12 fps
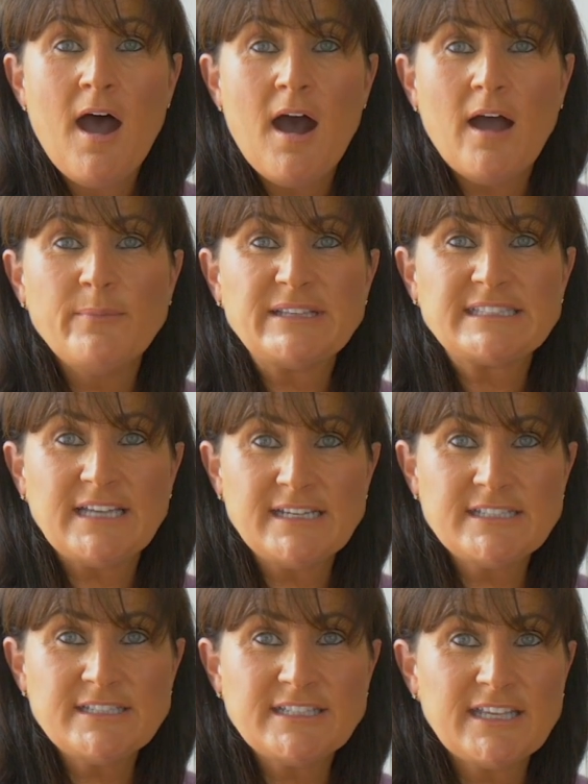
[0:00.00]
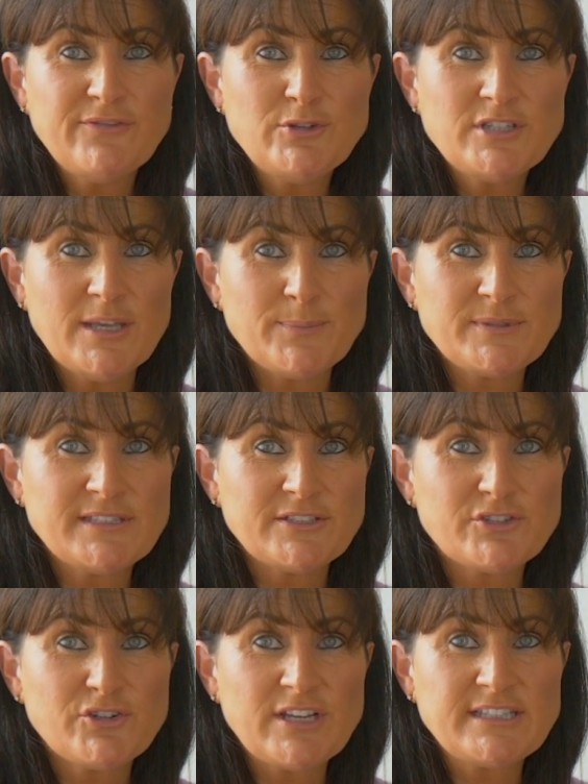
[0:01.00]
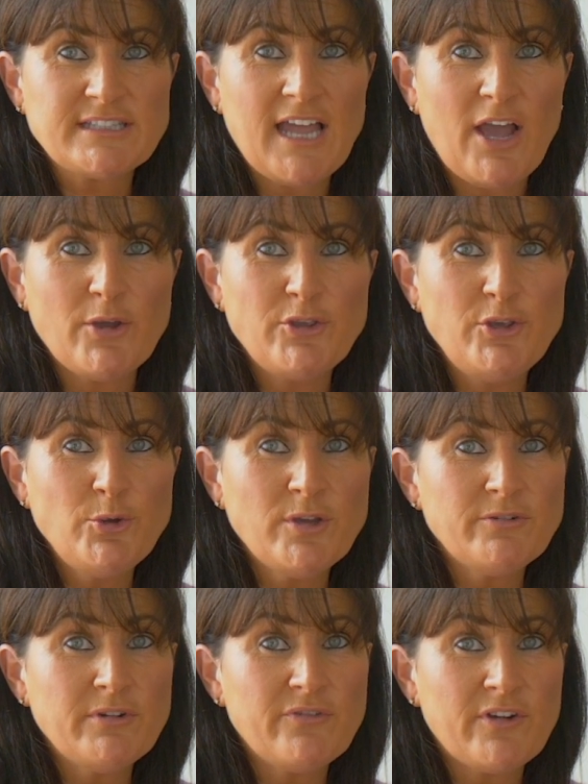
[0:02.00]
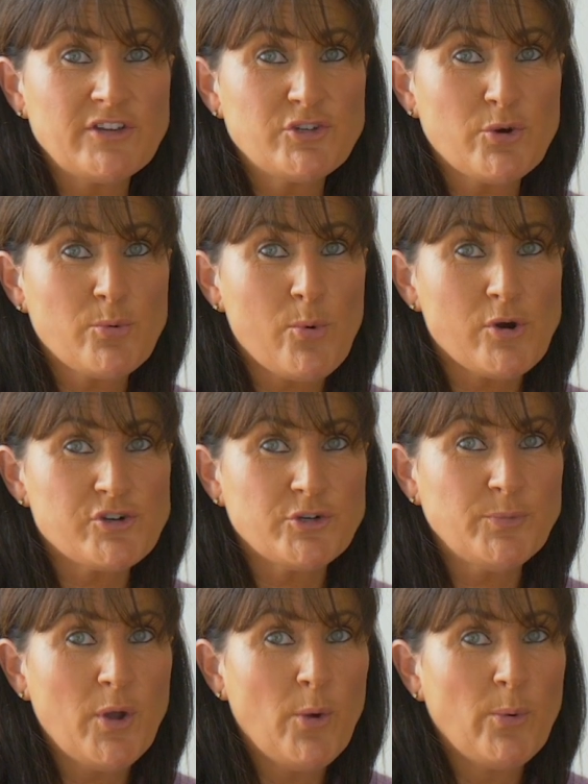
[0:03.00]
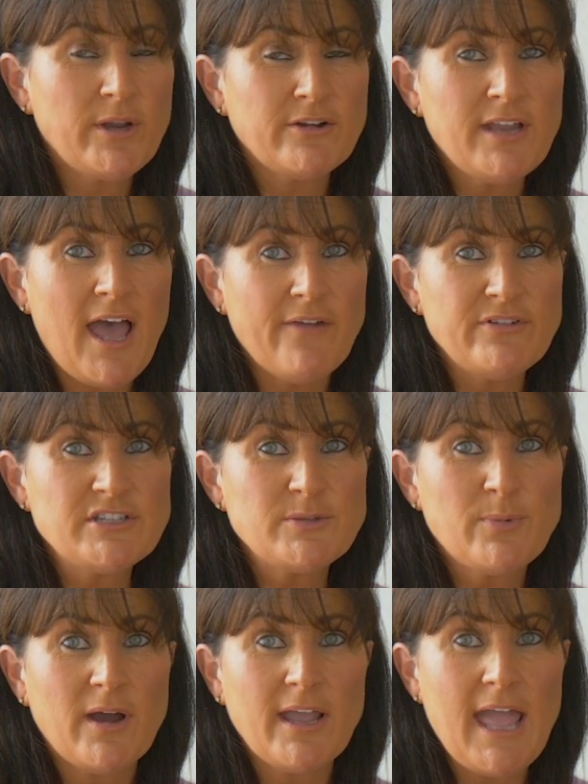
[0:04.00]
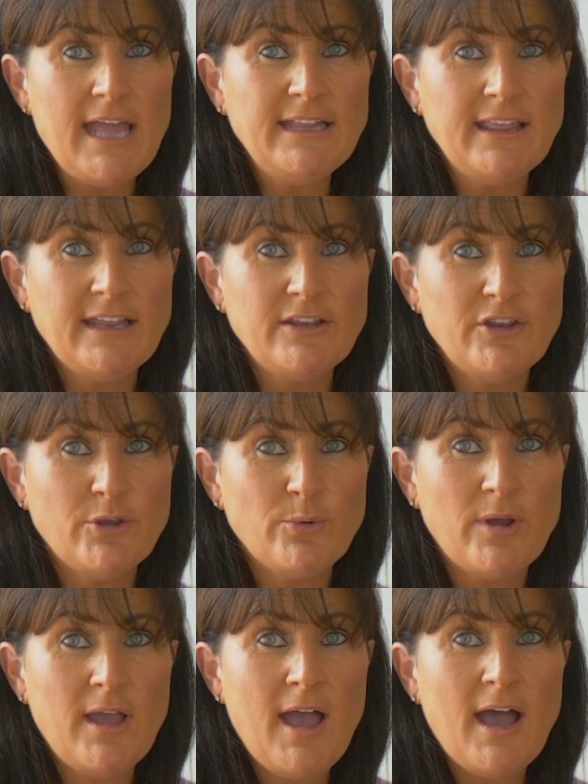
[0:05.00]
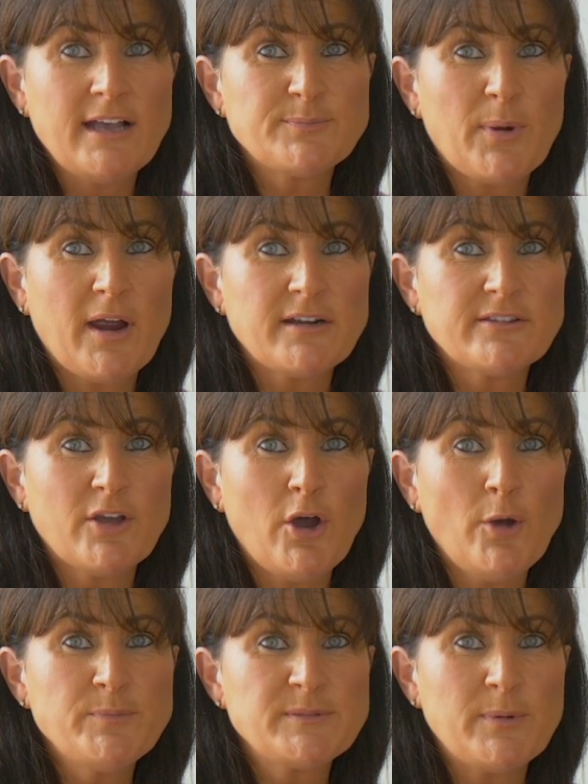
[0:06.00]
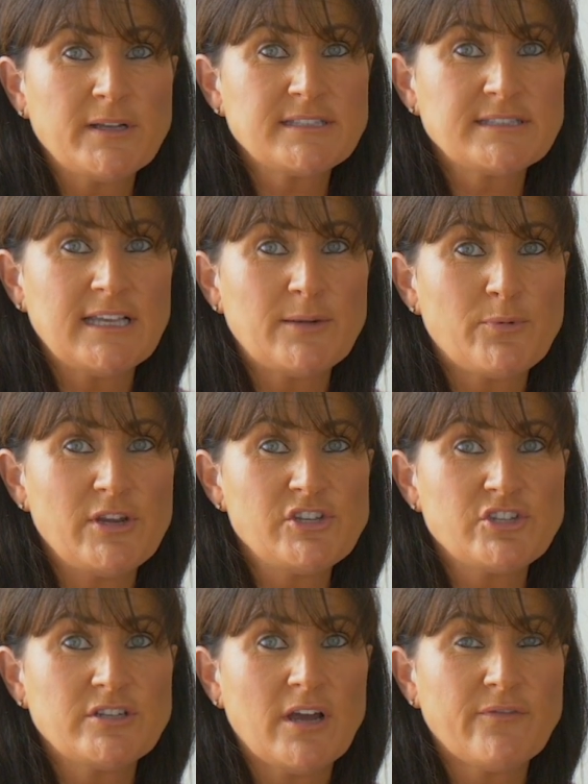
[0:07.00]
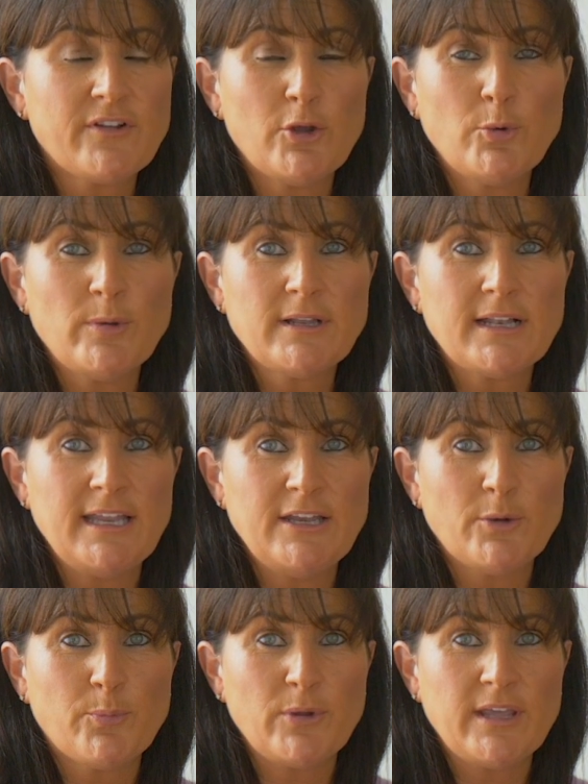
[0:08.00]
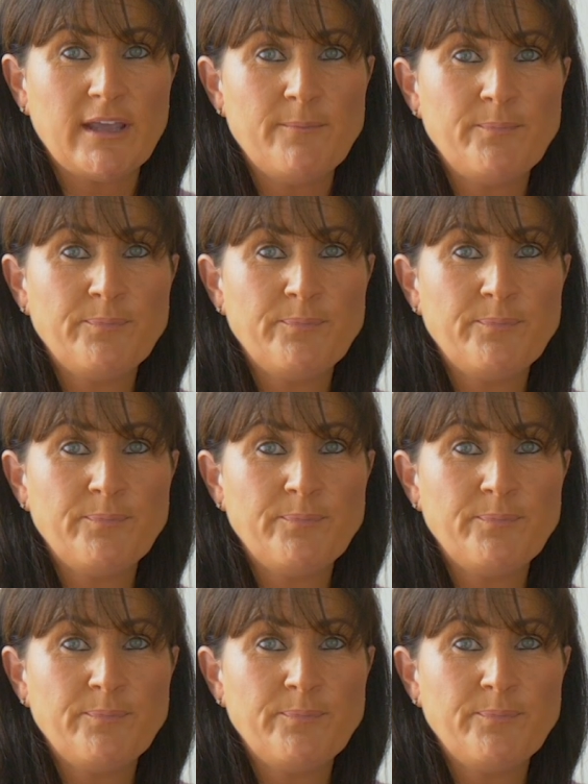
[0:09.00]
I'm excited to give you tips and tricks on how you can refresh your wardrobe without having to buy anything new as part of the Hubspot celebration of Global Cleanup Week.